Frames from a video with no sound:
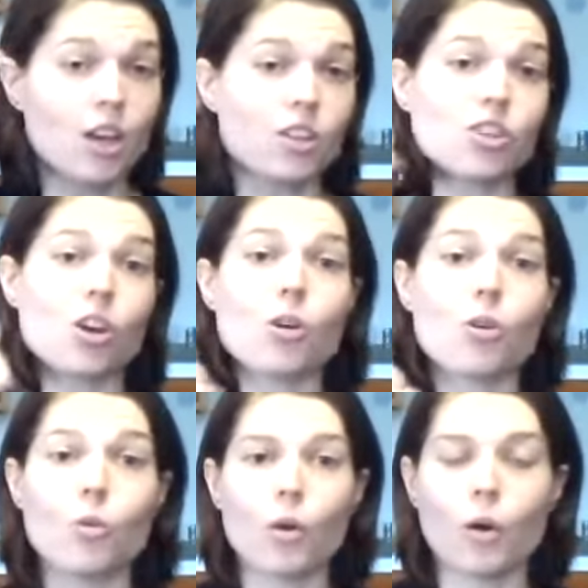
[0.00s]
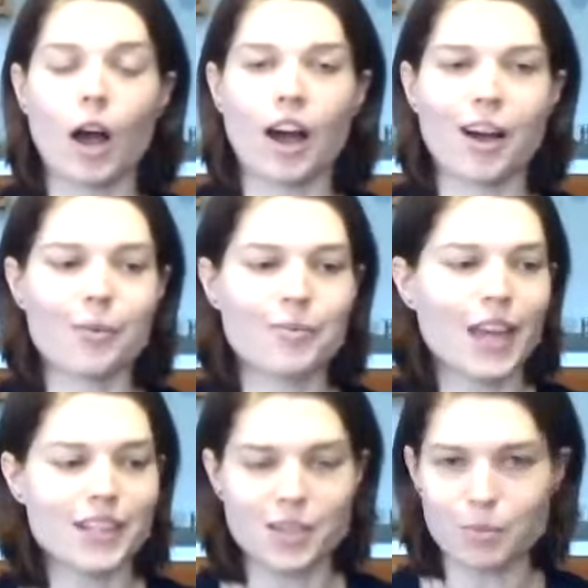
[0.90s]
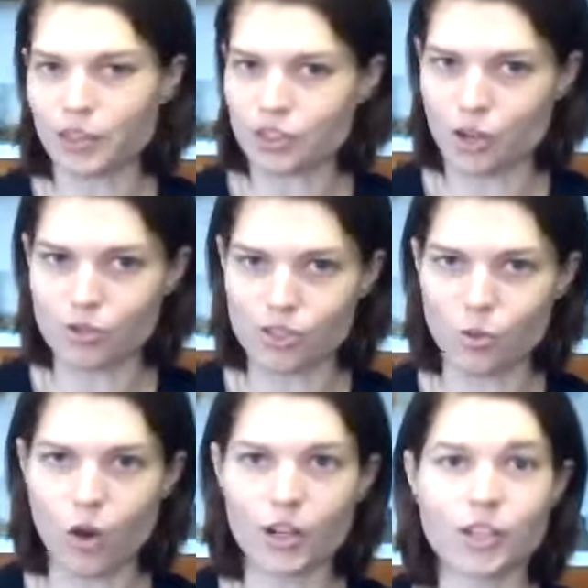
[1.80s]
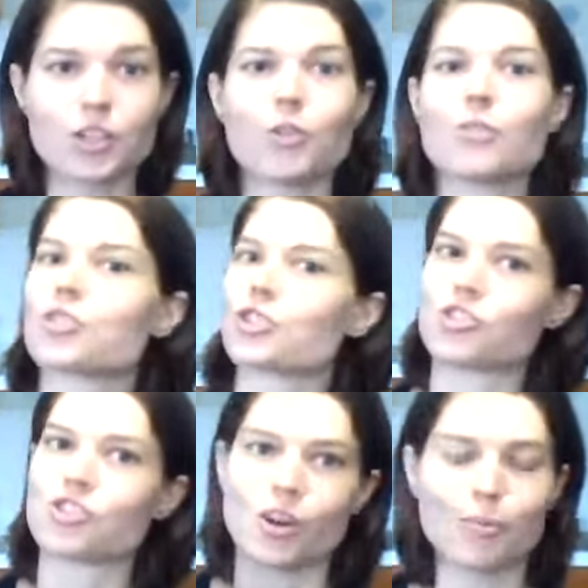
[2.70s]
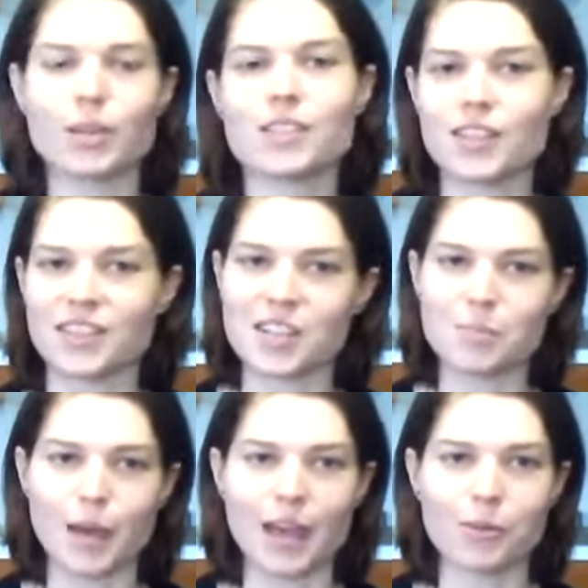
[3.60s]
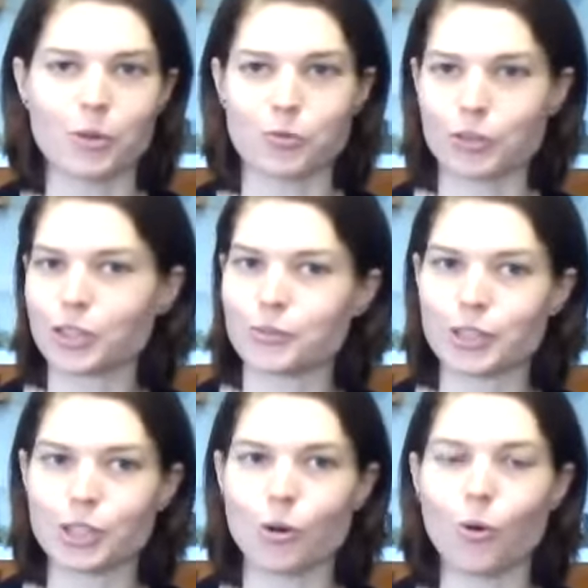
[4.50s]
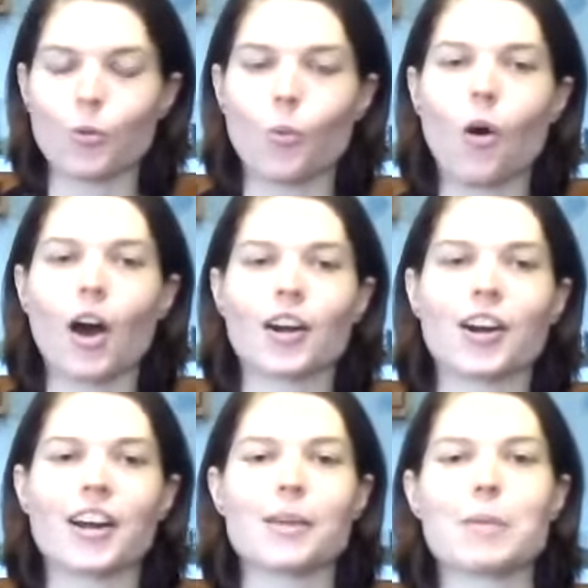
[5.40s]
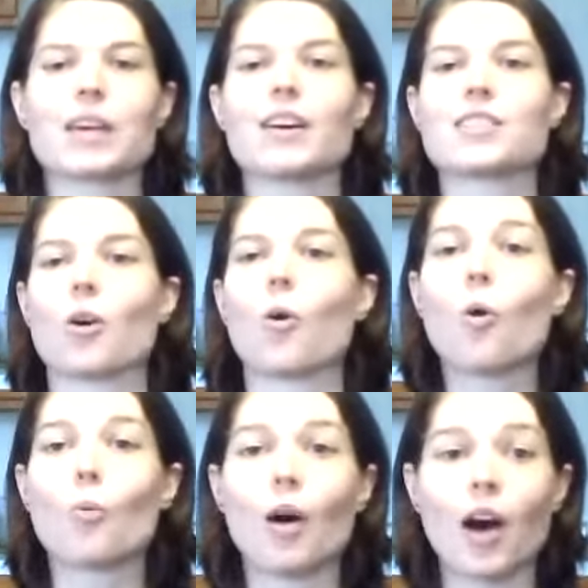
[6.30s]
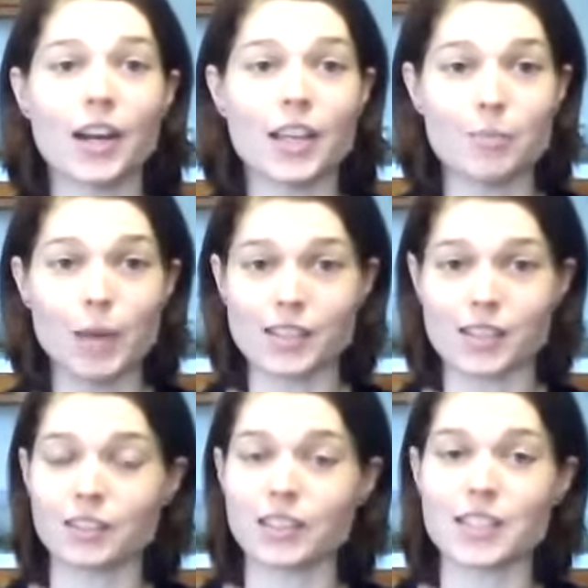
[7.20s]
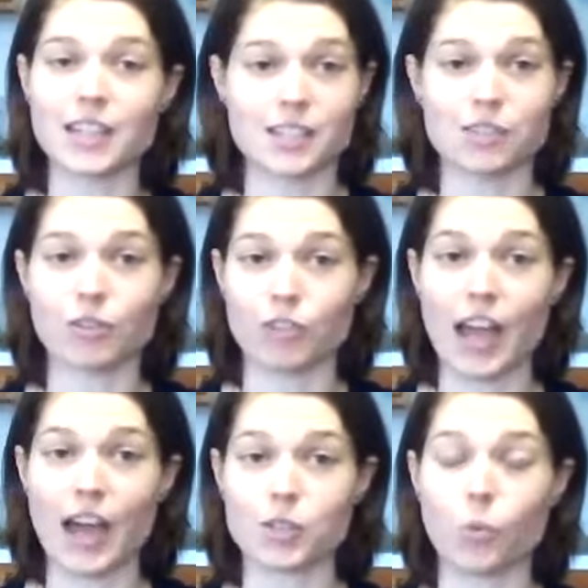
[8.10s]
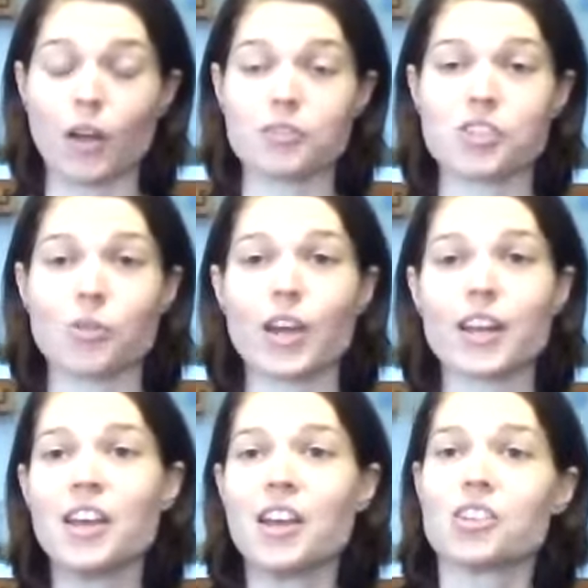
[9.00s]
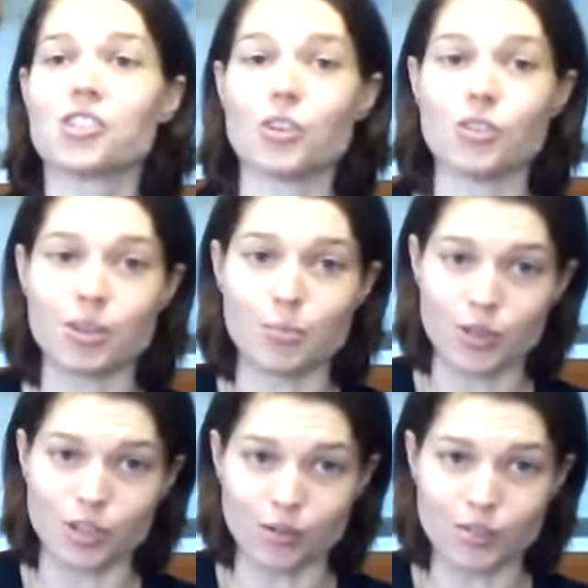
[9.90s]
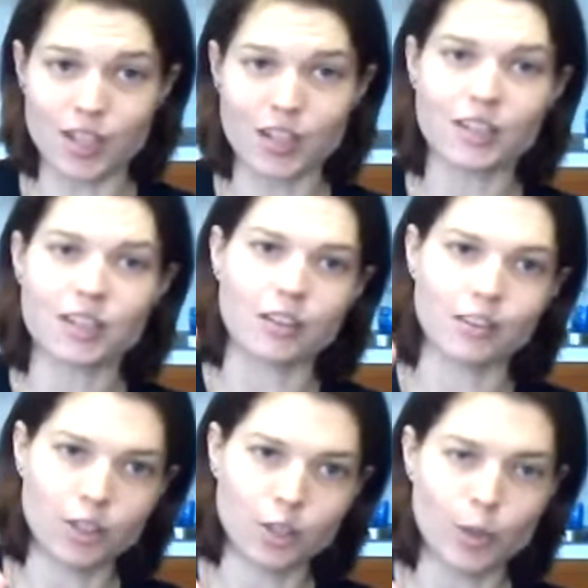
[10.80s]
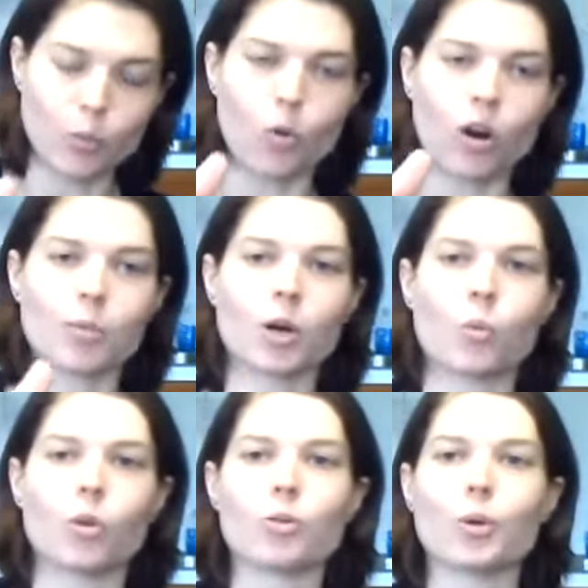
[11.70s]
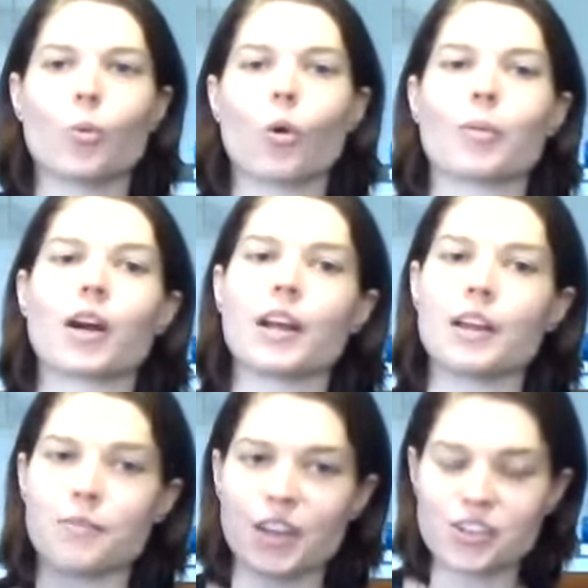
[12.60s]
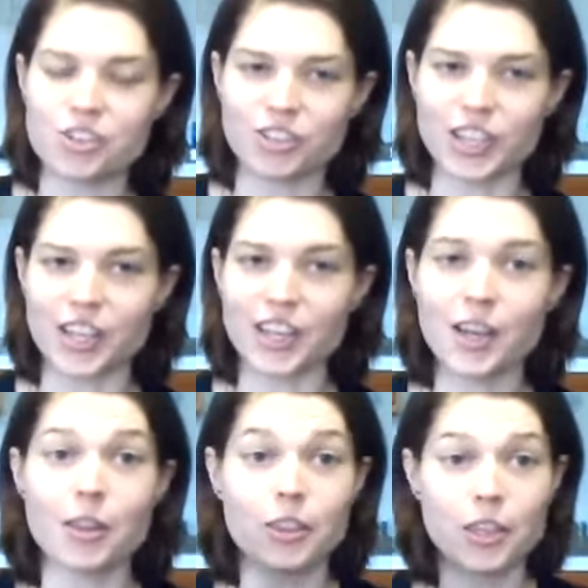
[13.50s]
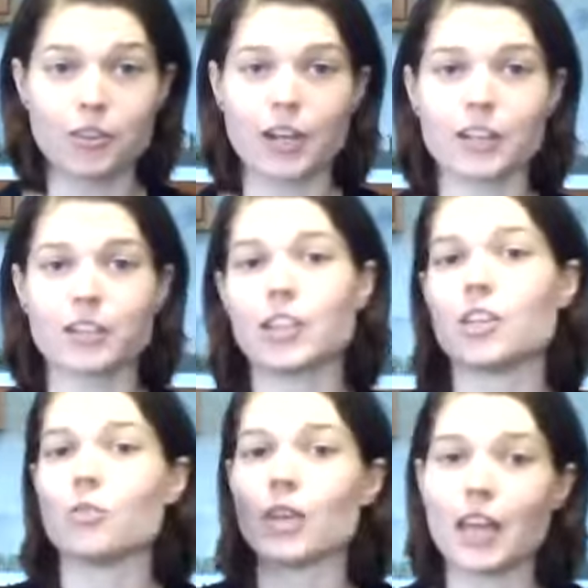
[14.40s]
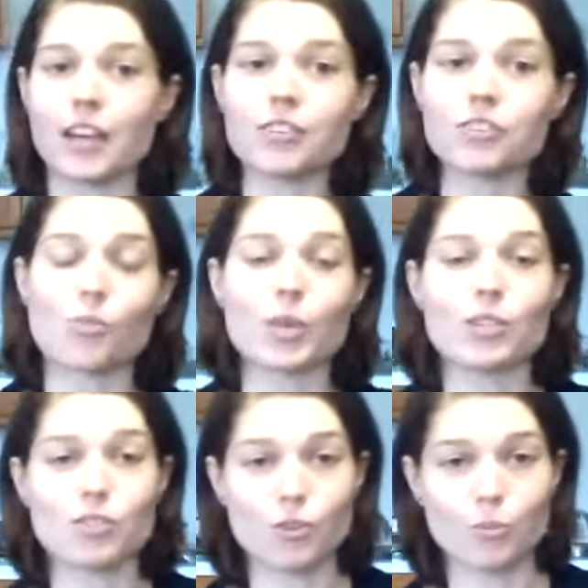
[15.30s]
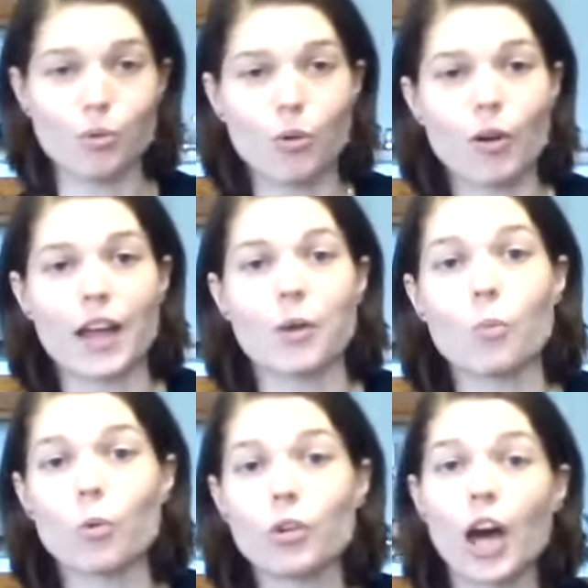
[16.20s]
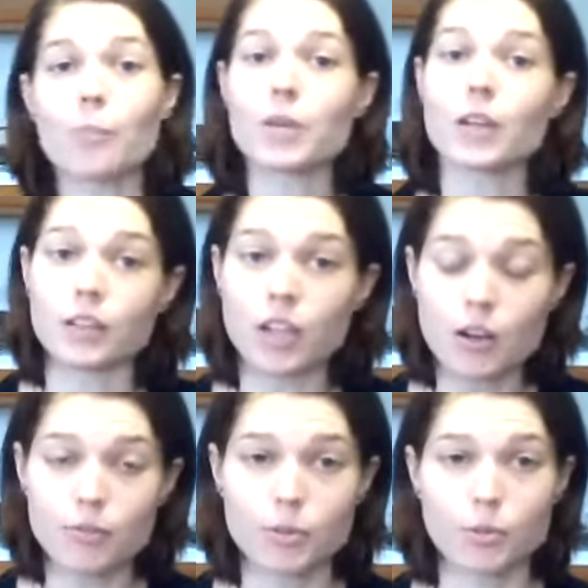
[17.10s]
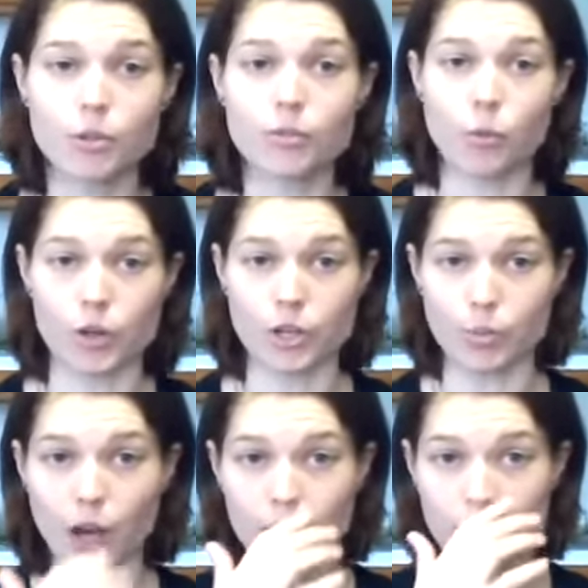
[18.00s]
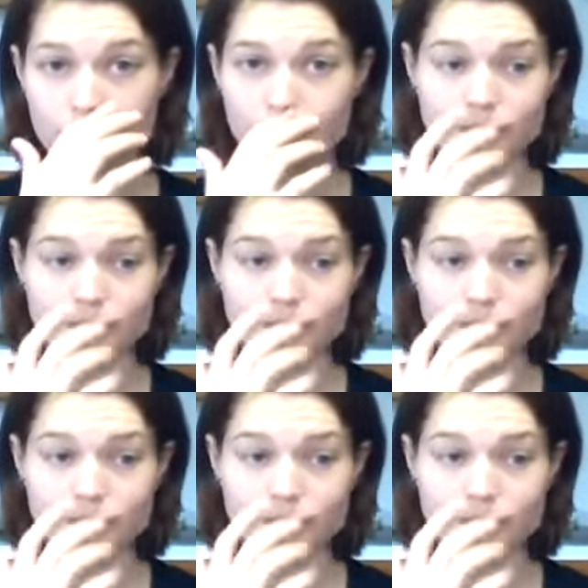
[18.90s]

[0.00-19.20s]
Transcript: So that dipping the toes in the water, you don't just jump into the deep end with really, really cold water because the whole body basically doesn't react well to it. So you dip your toes in, get a little bit warmer, and eventually, theoretically, you can jump into the pool and it will not be uncomfortable for your body.